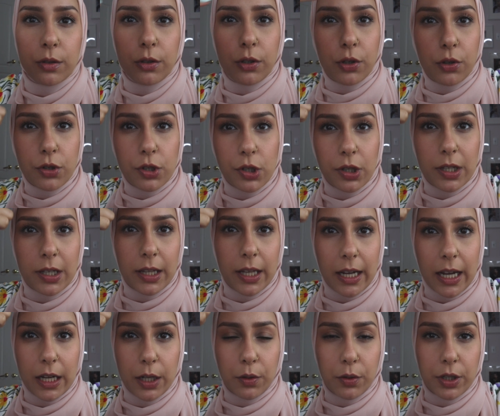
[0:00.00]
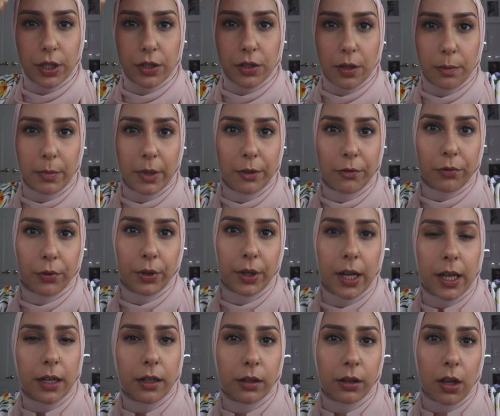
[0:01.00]
Usually like I crease on my
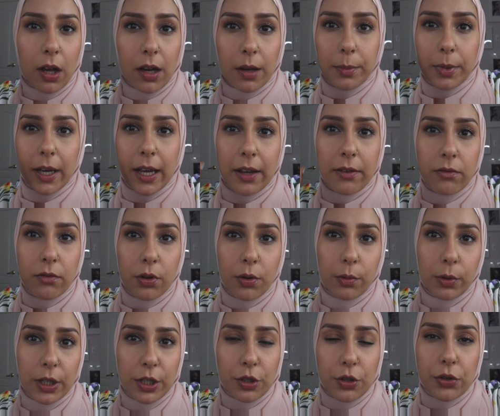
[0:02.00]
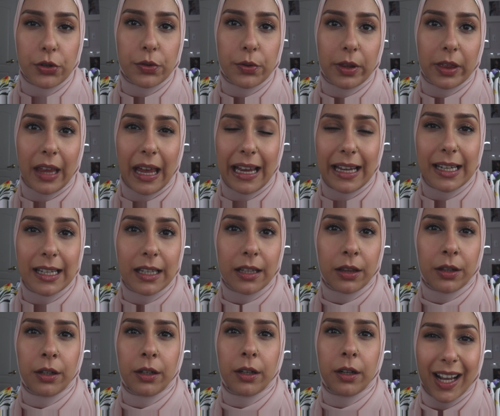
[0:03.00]
forehead a lot, but I have no issues with that
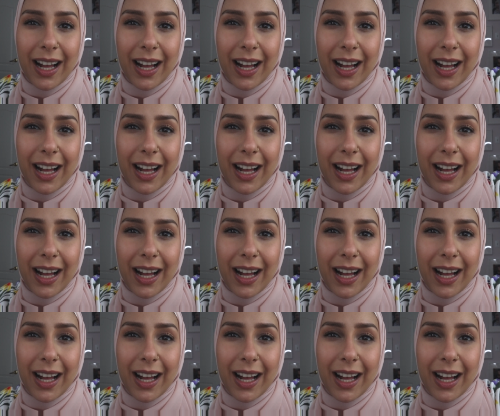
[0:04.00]
either.